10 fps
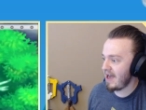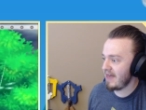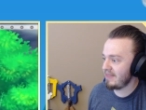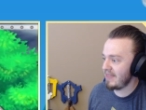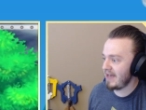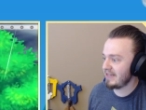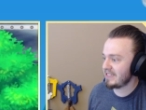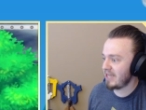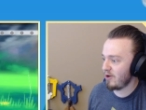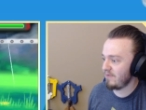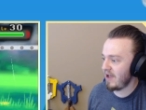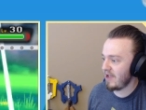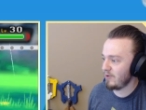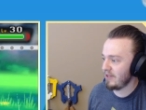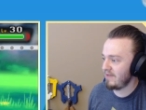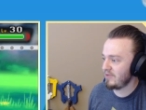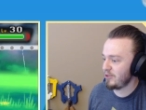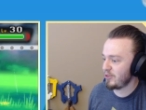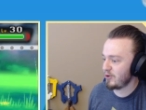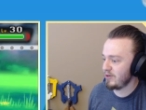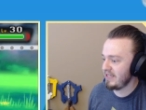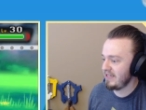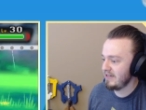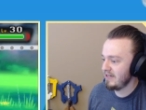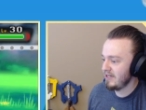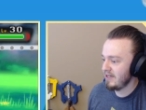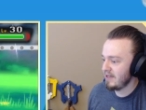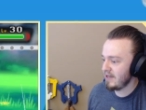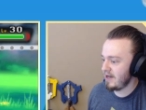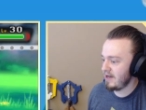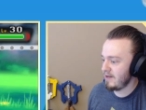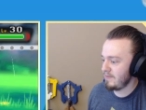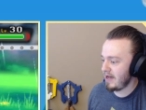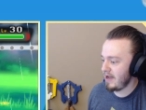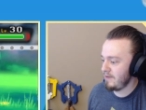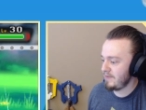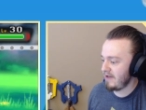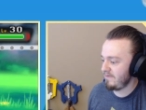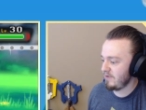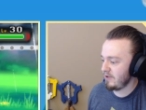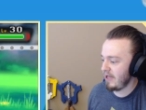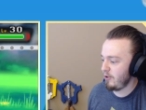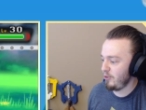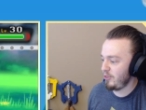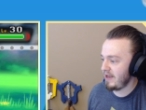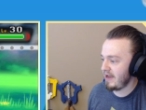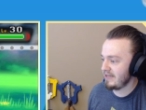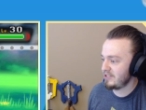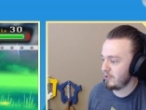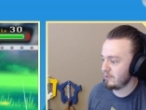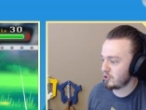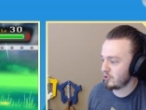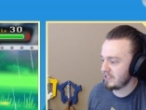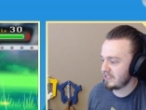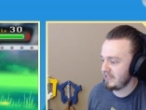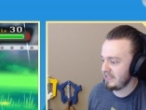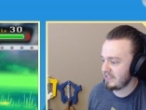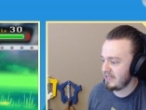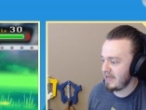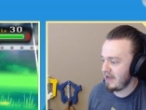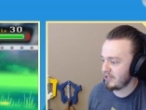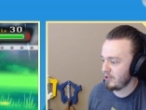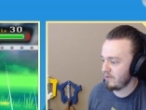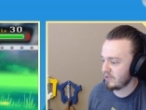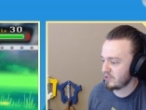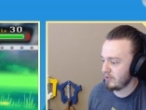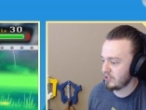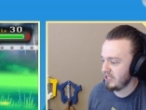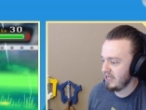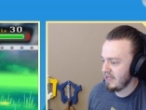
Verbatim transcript: that is terrifying. What level? 30? I am not full health, and I don't trust that he's not going to go for Explosion.